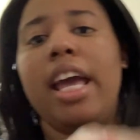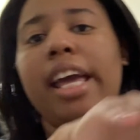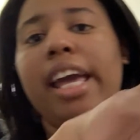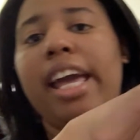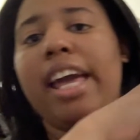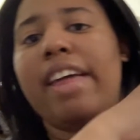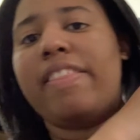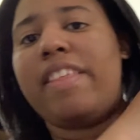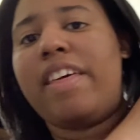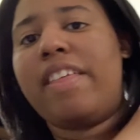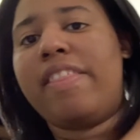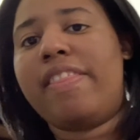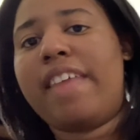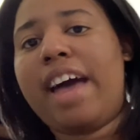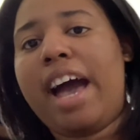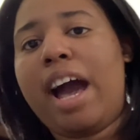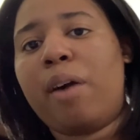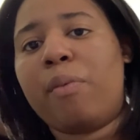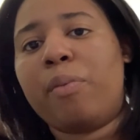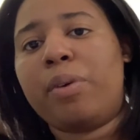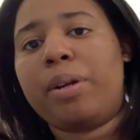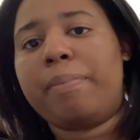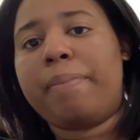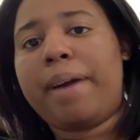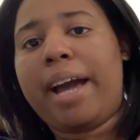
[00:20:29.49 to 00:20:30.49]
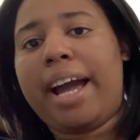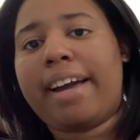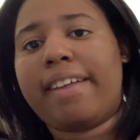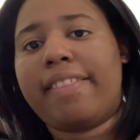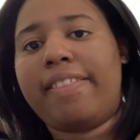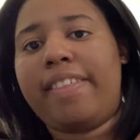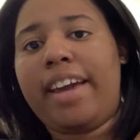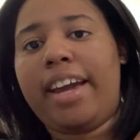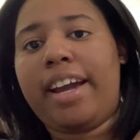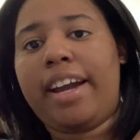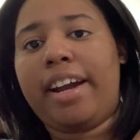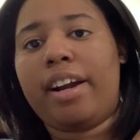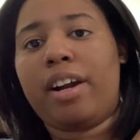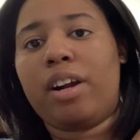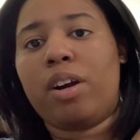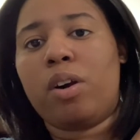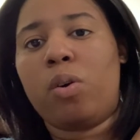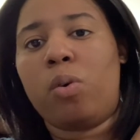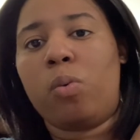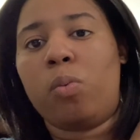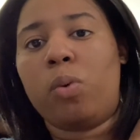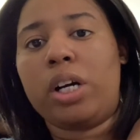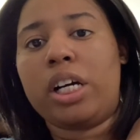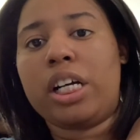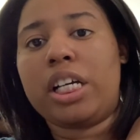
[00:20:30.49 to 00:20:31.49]
And then that one back there
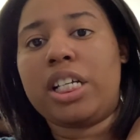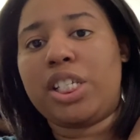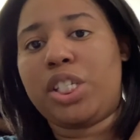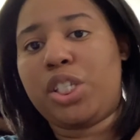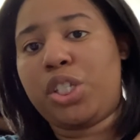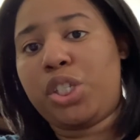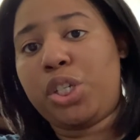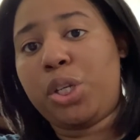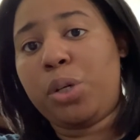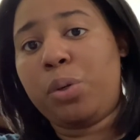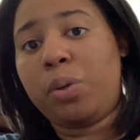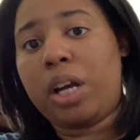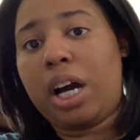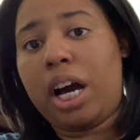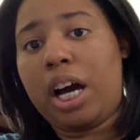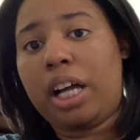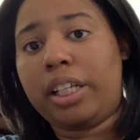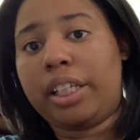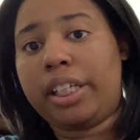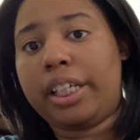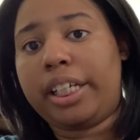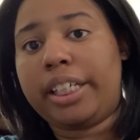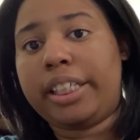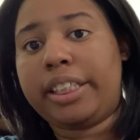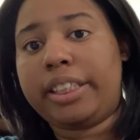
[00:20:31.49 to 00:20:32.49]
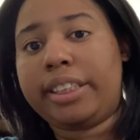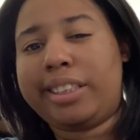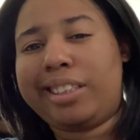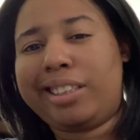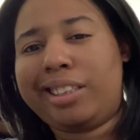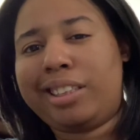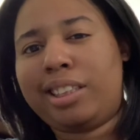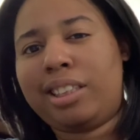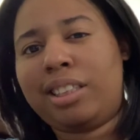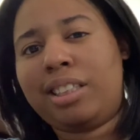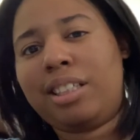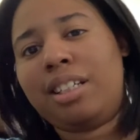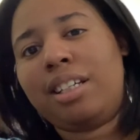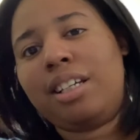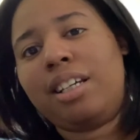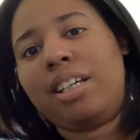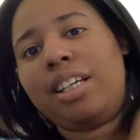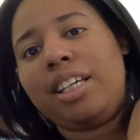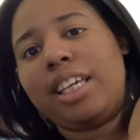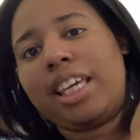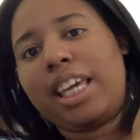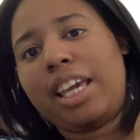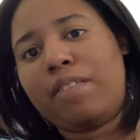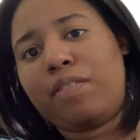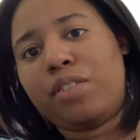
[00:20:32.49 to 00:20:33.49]
was $2,
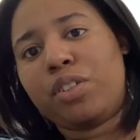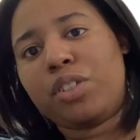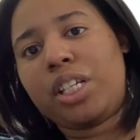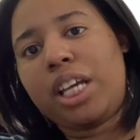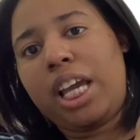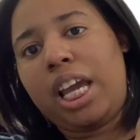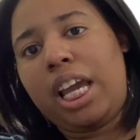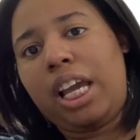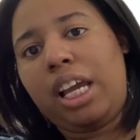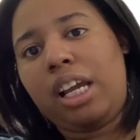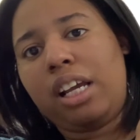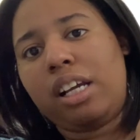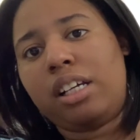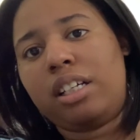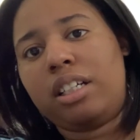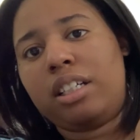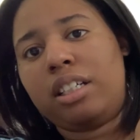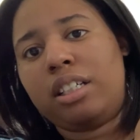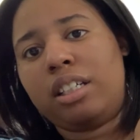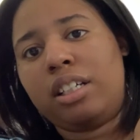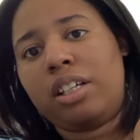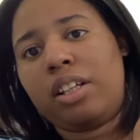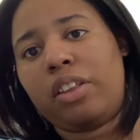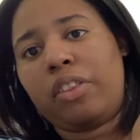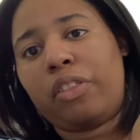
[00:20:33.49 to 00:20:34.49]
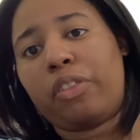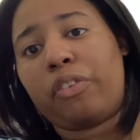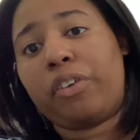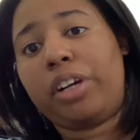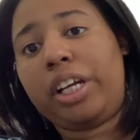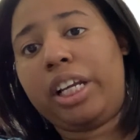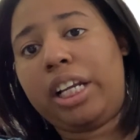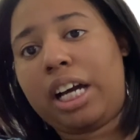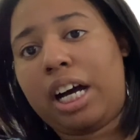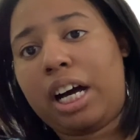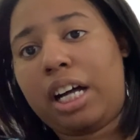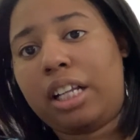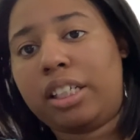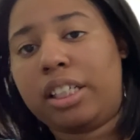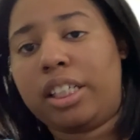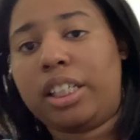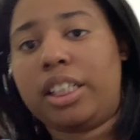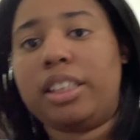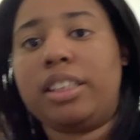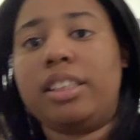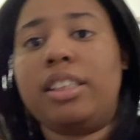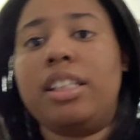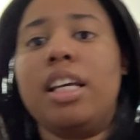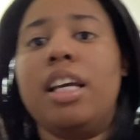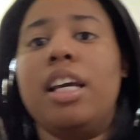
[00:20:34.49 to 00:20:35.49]
give or take
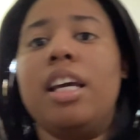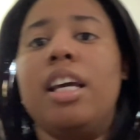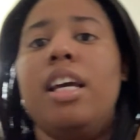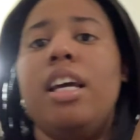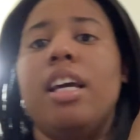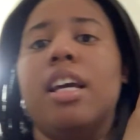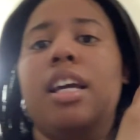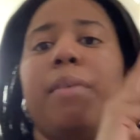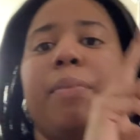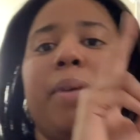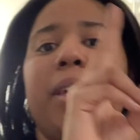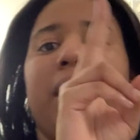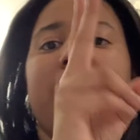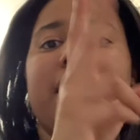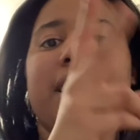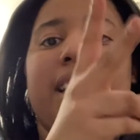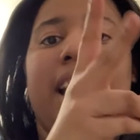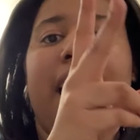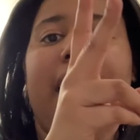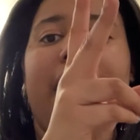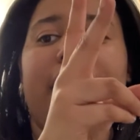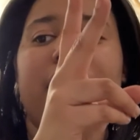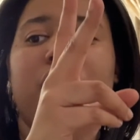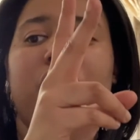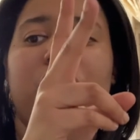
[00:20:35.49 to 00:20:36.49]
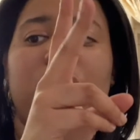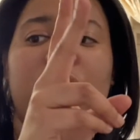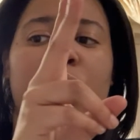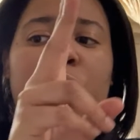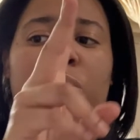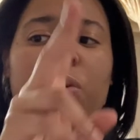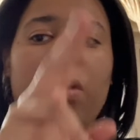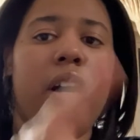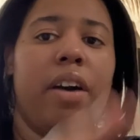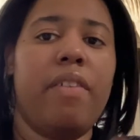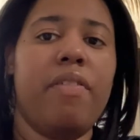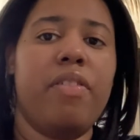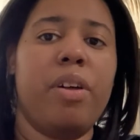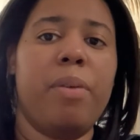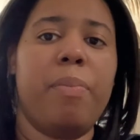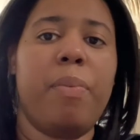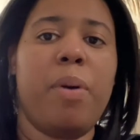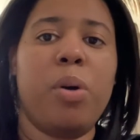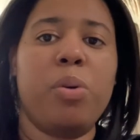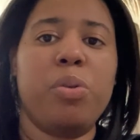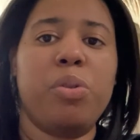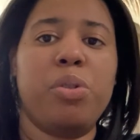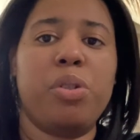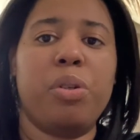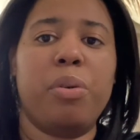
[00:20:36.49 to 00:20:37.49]
$3 because I had two of the
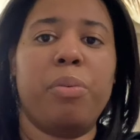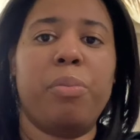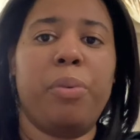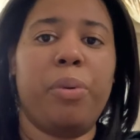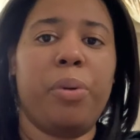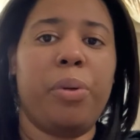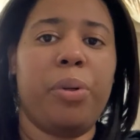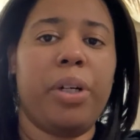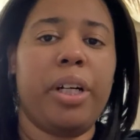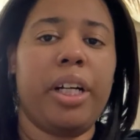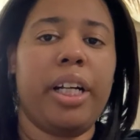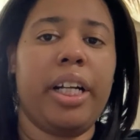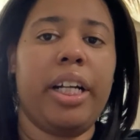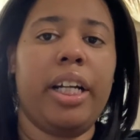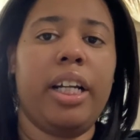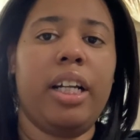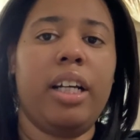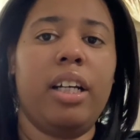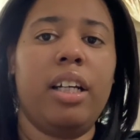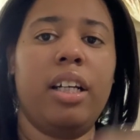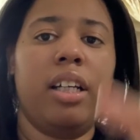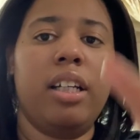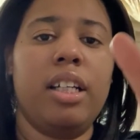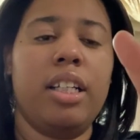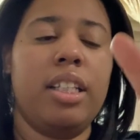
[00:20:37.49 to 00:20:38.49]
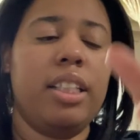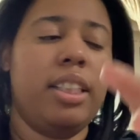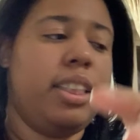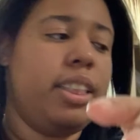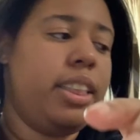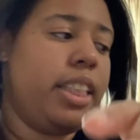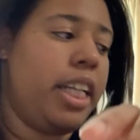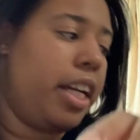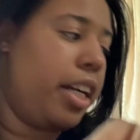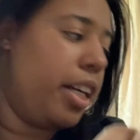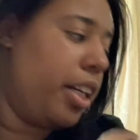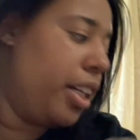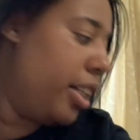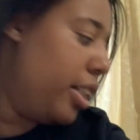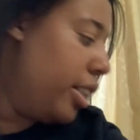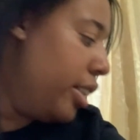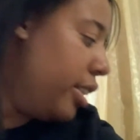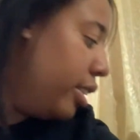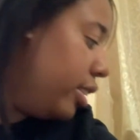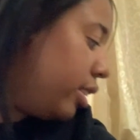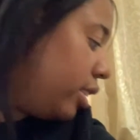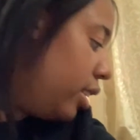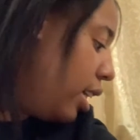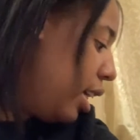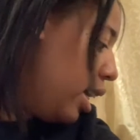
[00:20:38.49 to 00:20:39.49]
poster board
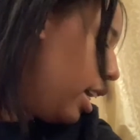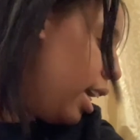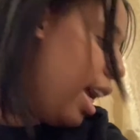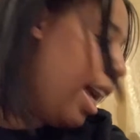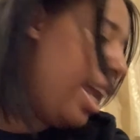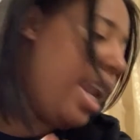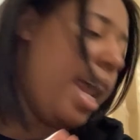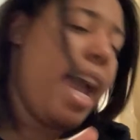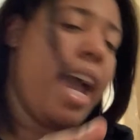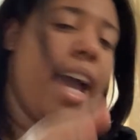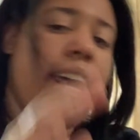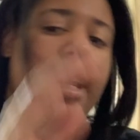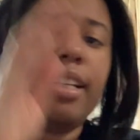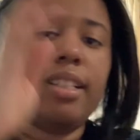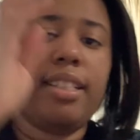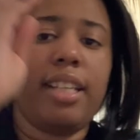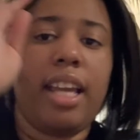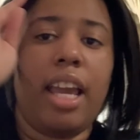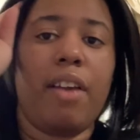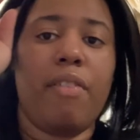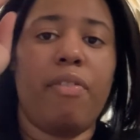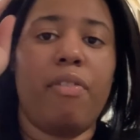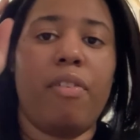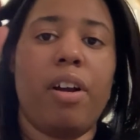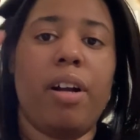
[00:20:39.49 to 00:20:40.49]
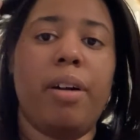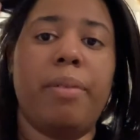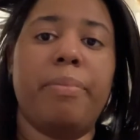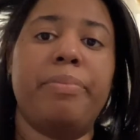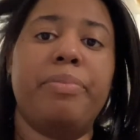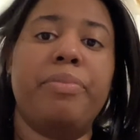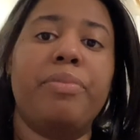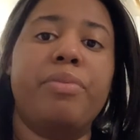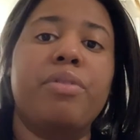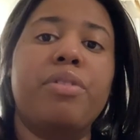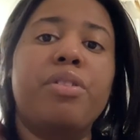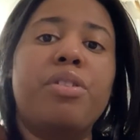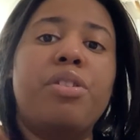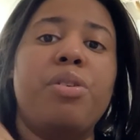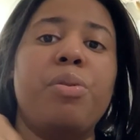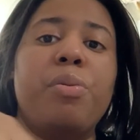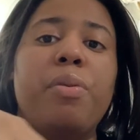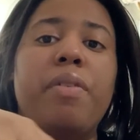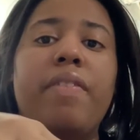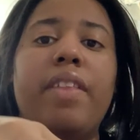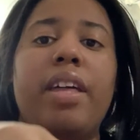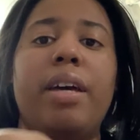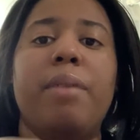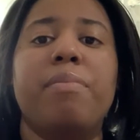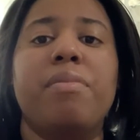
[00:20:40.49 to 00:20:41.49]
stickers and I had to take from two
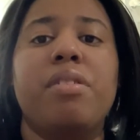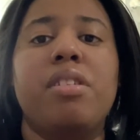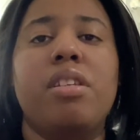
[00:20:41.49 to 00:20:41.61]
of them.